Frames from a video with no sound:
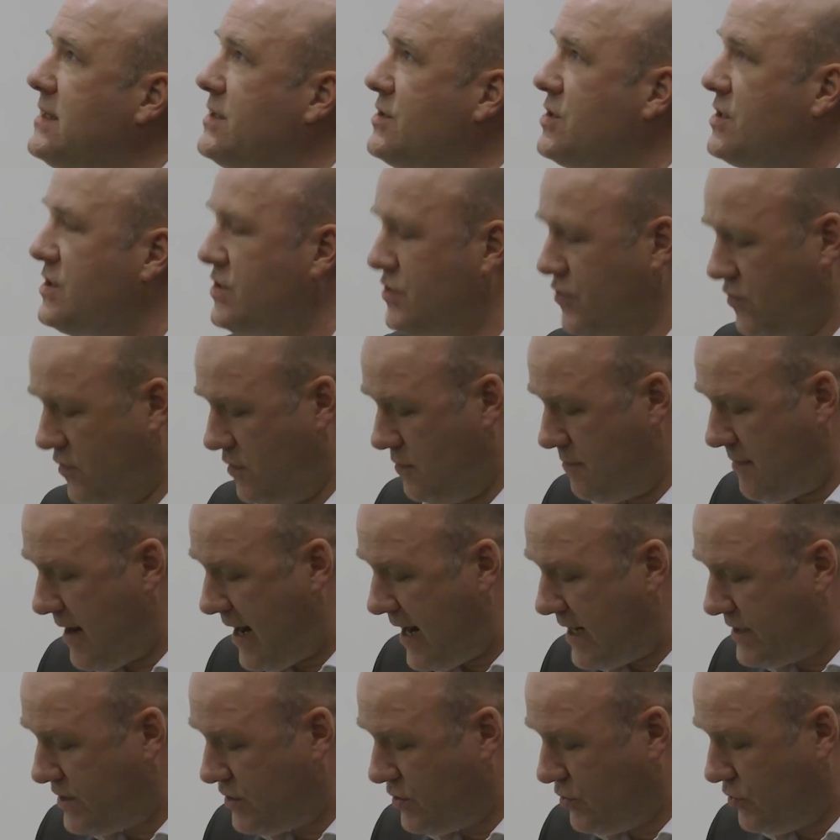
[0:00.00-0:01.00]
And just to
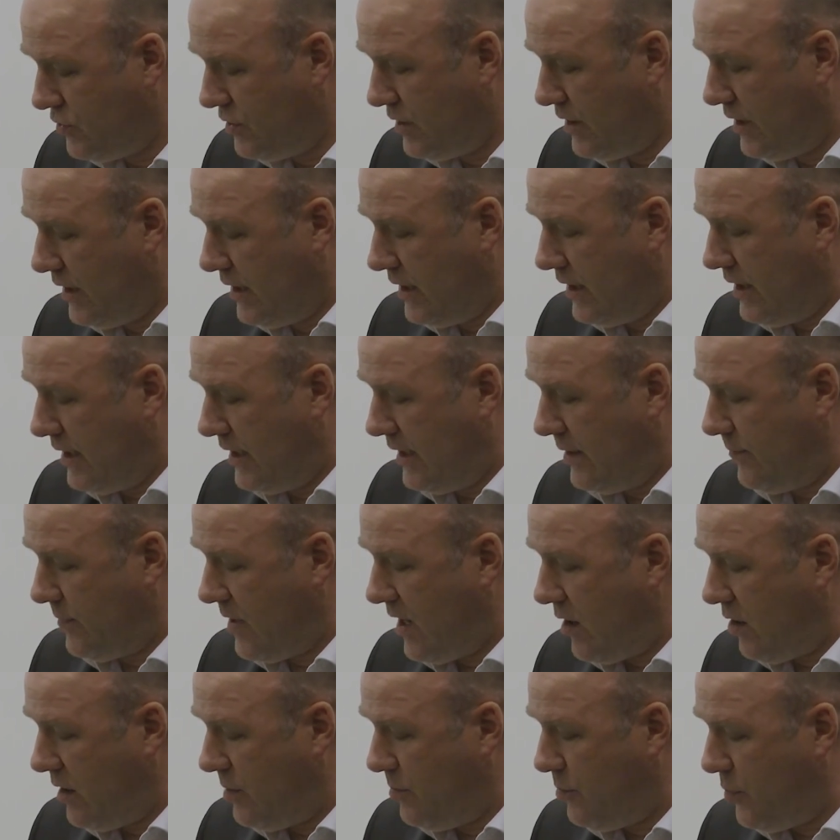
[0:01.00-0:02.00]
remind you
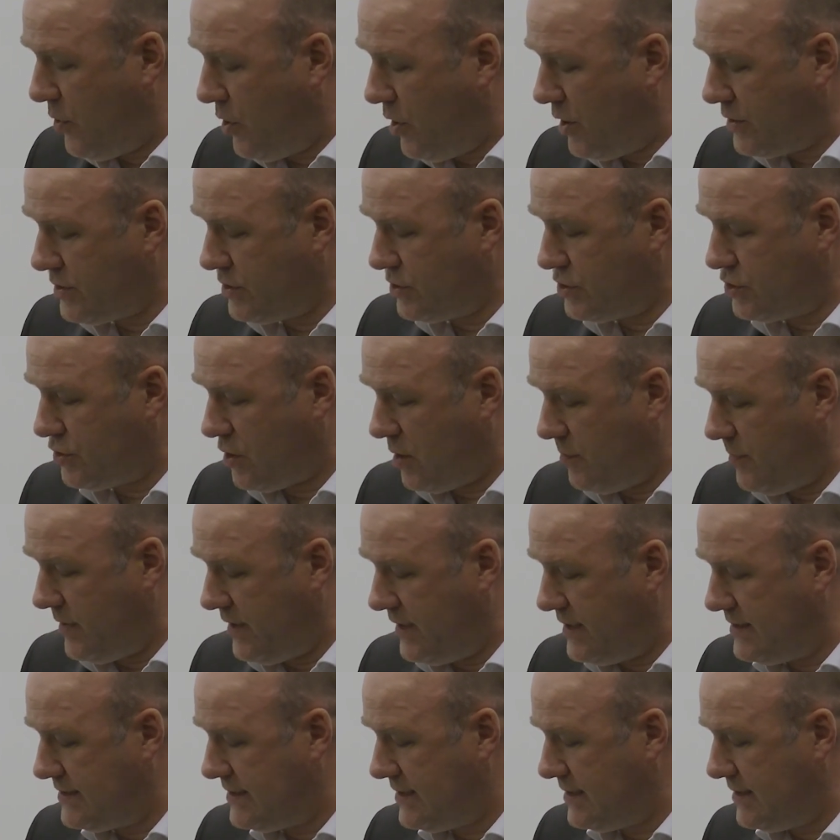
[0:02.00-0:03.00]
how important
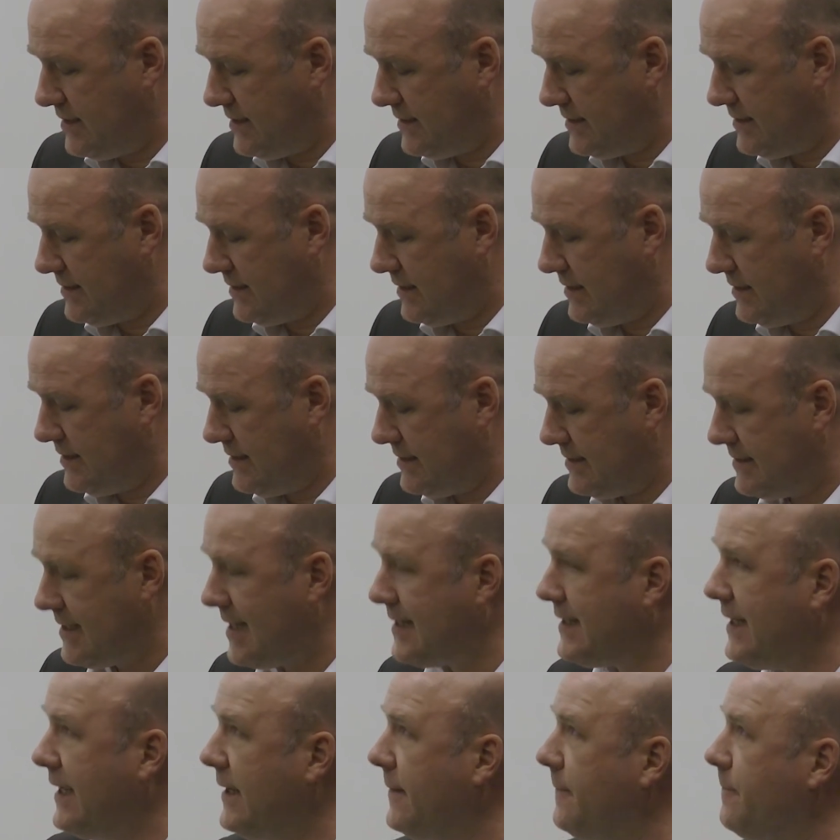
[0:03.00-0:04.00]
thrombin is in this
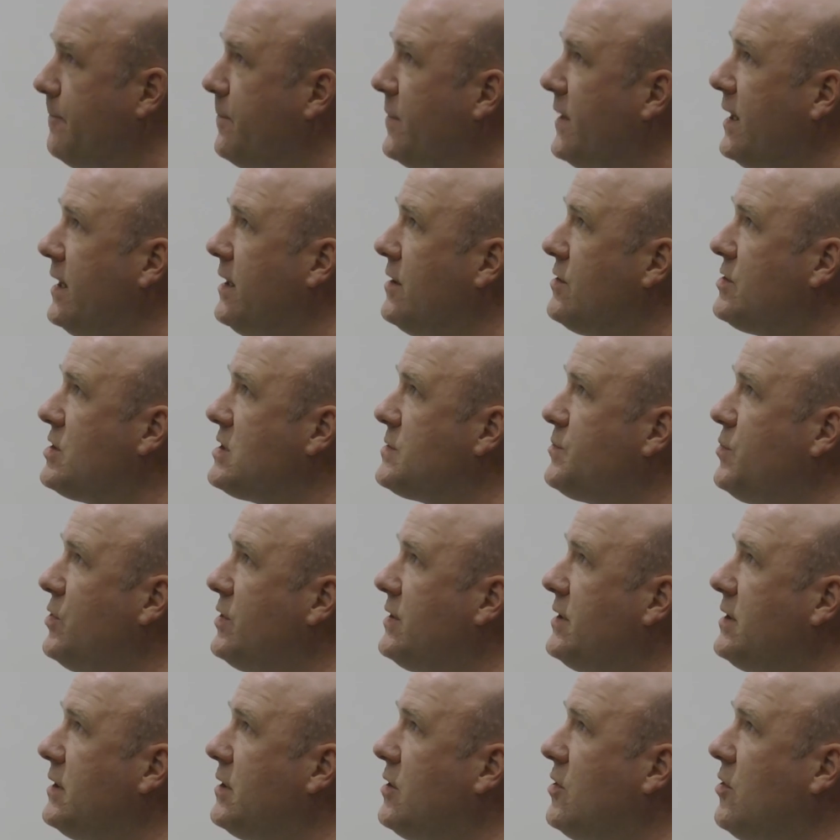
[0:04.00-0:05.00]
setting, just
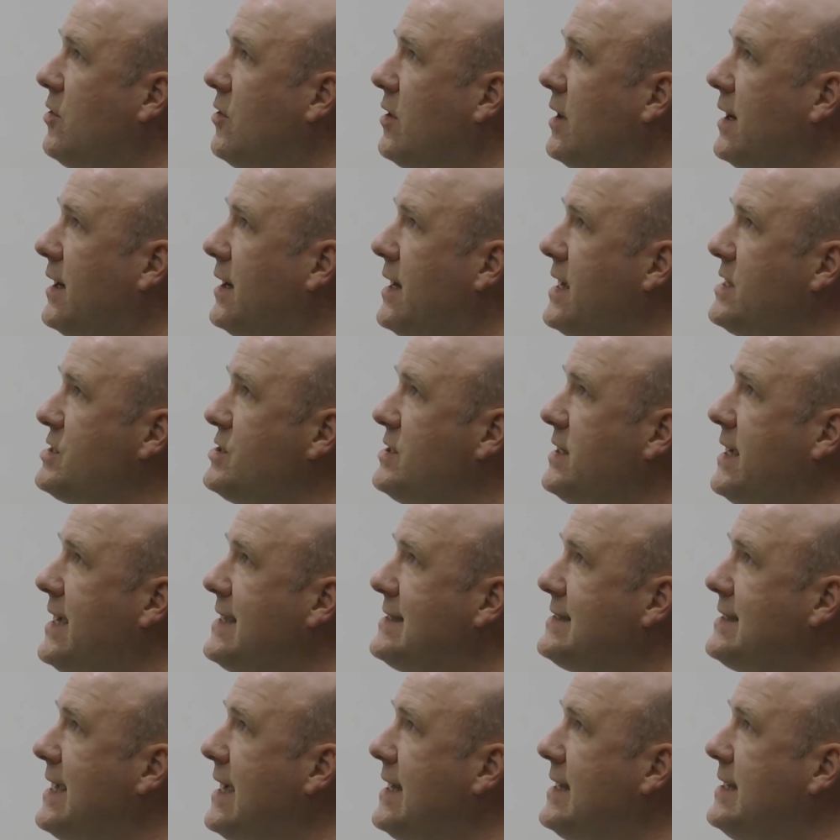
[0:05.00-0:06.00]
put the coagulation
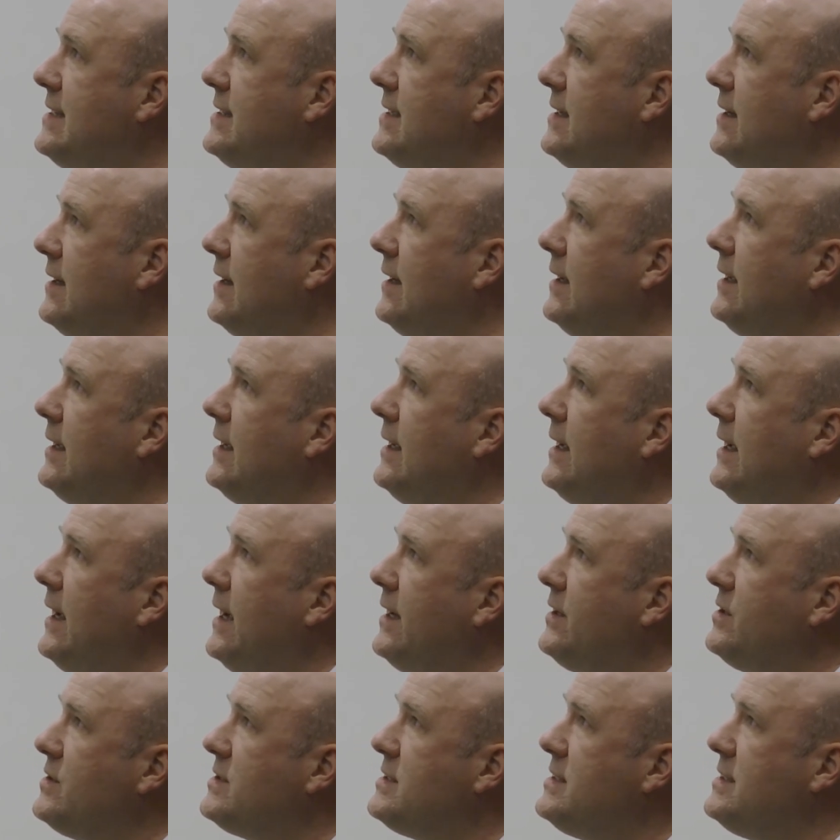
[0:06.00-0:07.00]
cascade here,
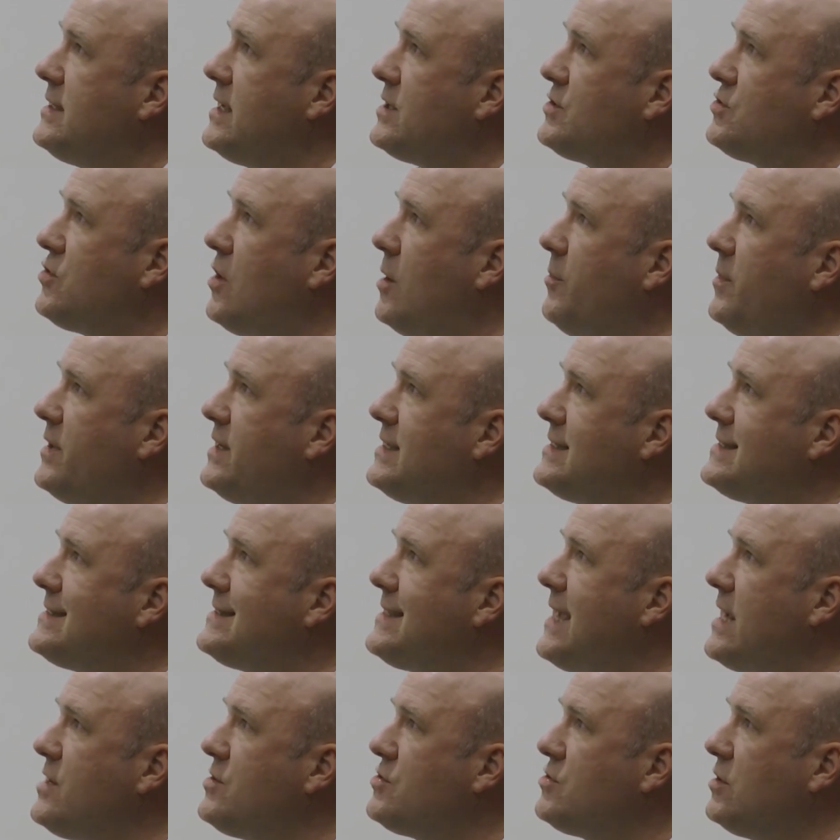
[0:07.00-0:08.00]
and you see that thrombin is
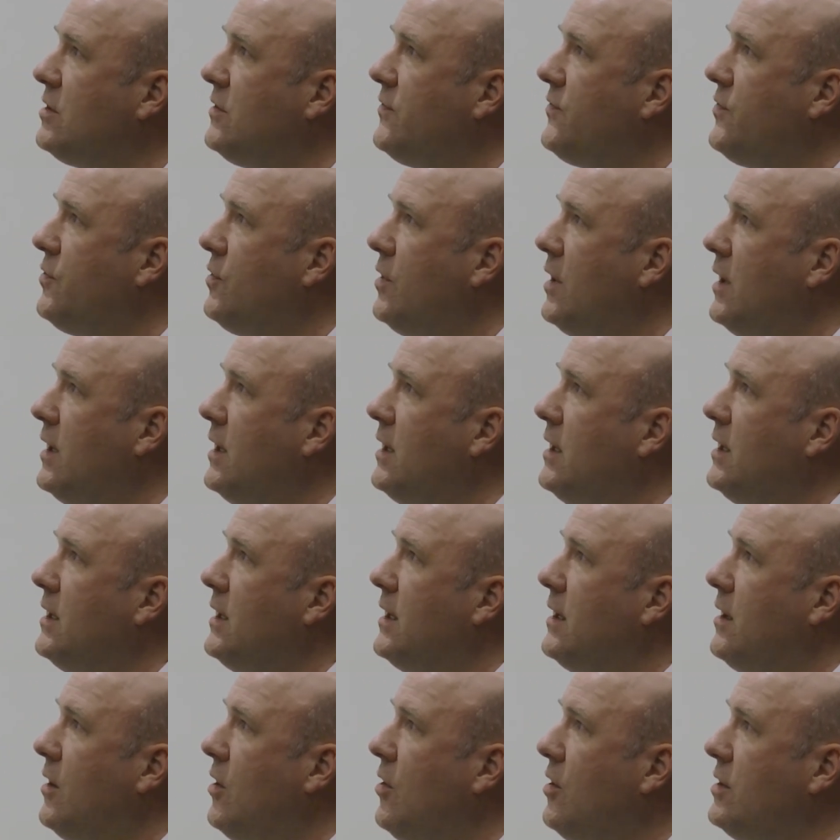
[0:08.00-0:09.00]
central for
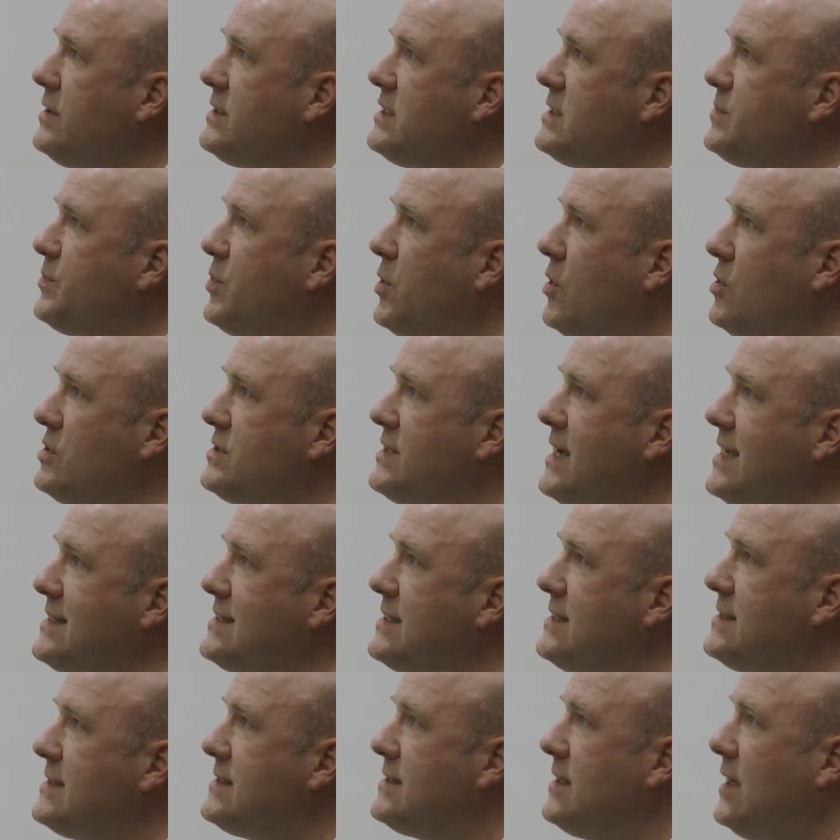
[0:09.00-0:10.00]
all these
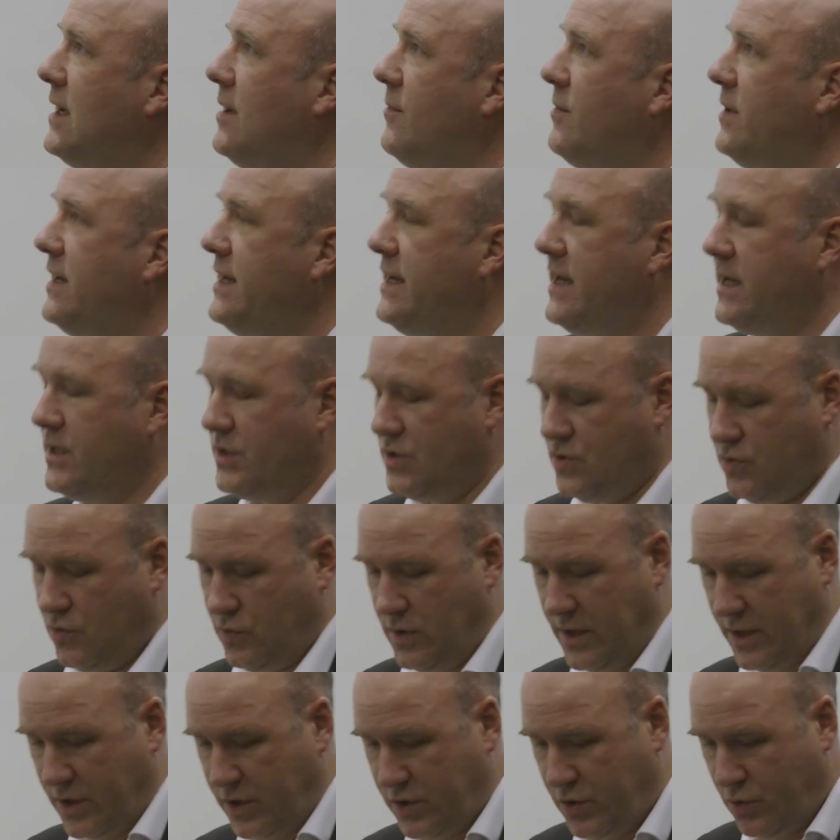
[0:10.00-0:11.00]
processes leading
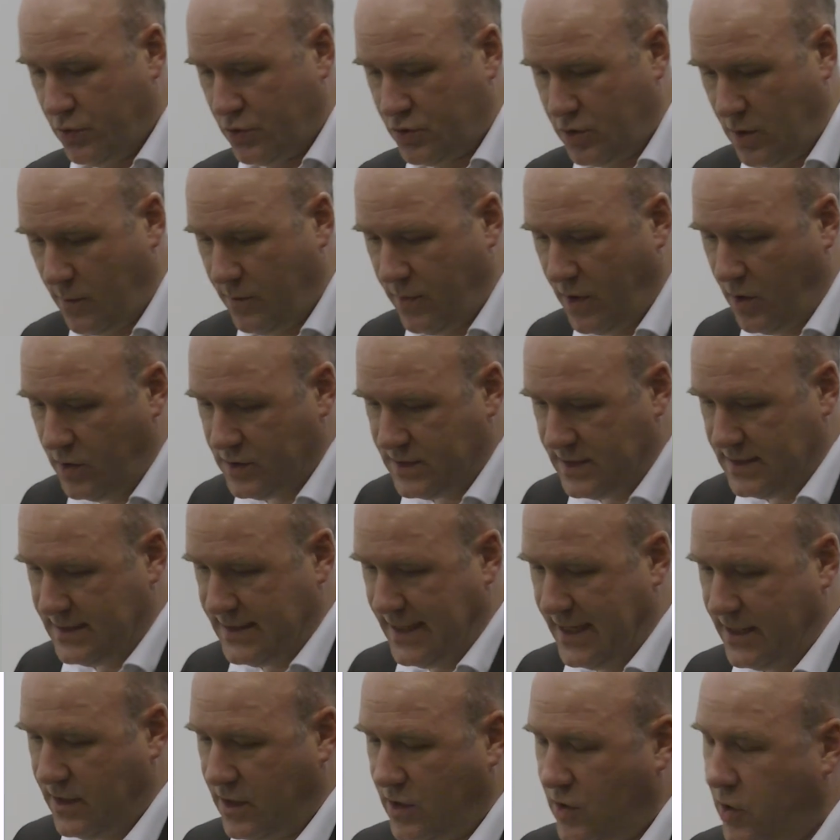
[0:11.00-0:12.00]
to acute
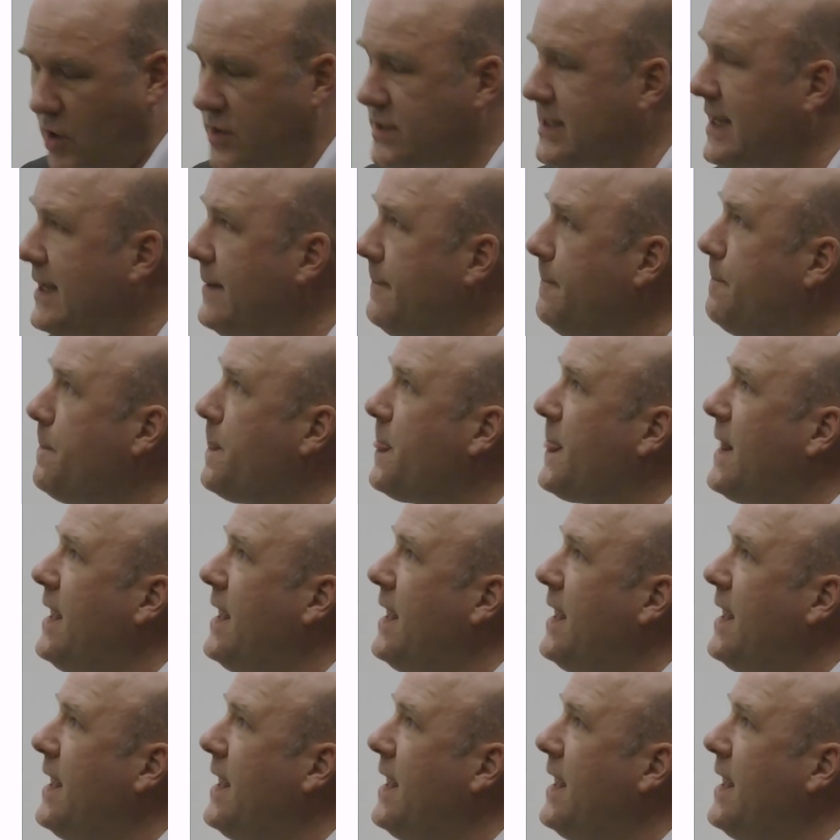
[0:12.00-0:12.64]
thrombosis and clotting.